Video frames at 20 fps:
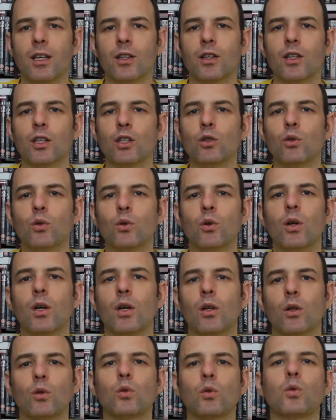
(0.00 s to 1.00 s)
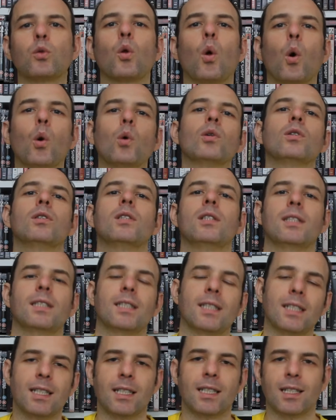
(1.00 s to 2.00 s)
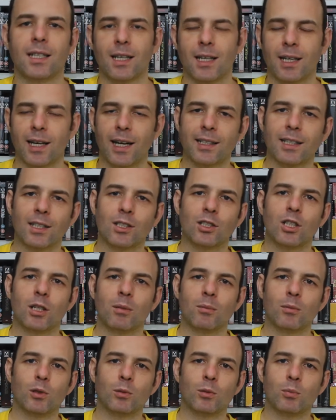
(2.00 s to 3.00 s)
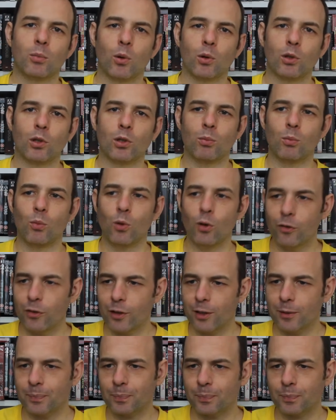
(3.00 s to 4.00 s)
that you long to see in a James Bond movie.